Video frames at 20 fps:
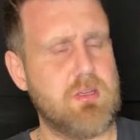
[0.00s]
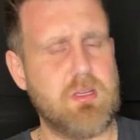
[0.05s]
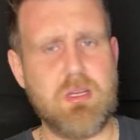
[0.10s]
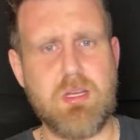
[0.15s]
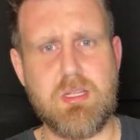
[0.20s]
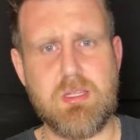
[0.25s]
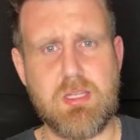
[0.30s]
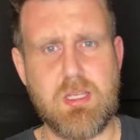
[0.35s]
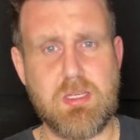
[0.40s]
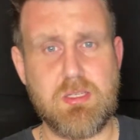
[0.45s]
a
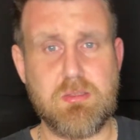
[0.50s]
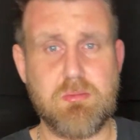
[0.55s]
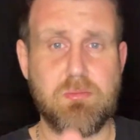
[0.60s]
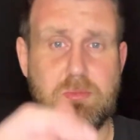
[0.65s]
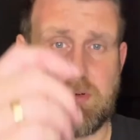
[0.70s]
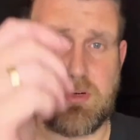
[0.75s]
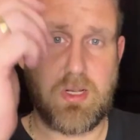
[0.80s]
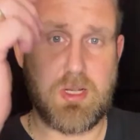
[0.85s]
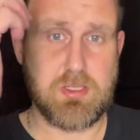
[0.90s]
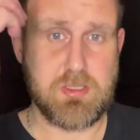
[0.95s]
decent
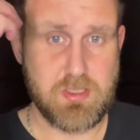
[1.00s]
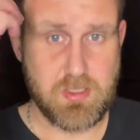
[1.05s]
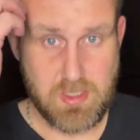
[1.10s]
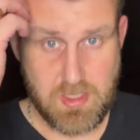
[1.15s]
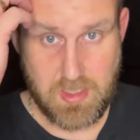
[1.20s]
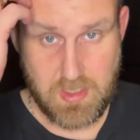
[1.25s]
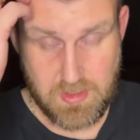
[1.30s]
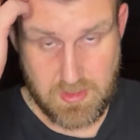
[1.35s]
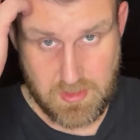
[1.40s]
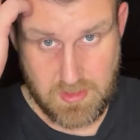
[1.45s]
price and
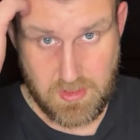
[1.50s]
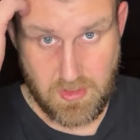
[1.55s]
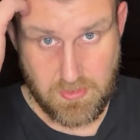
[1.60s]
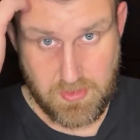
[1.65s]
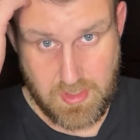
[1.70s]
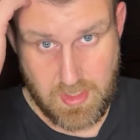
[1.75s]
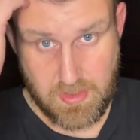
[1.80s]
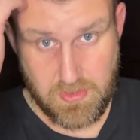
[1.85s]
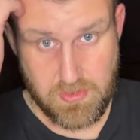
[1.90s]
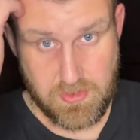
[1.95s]
get
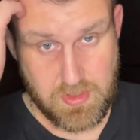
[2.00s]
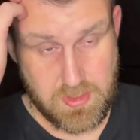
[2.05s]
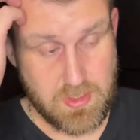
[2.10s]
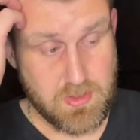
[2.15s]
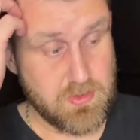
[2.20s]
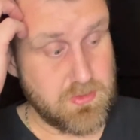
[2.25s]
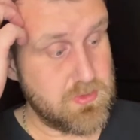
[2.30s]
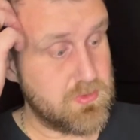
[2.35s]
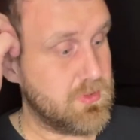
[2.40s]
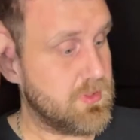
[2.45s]
good
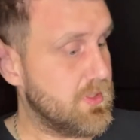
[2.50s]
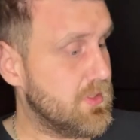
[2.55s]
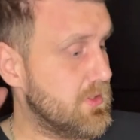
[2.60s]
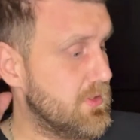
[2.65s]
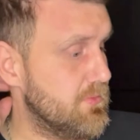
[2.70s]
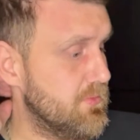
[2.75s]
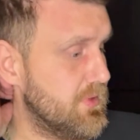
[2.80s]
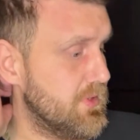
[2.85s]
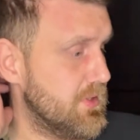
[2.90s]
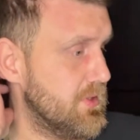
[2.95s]
deals when you're
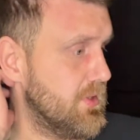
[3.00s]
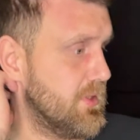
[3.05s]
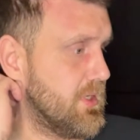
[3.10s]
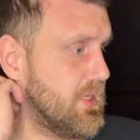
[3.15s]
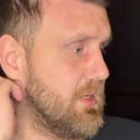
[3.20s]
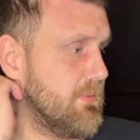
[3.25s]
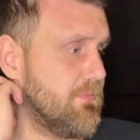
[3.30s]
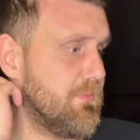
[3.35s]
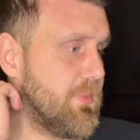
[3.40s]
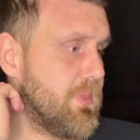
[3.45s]

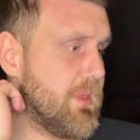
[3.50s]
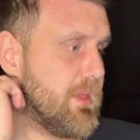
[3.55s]
looking,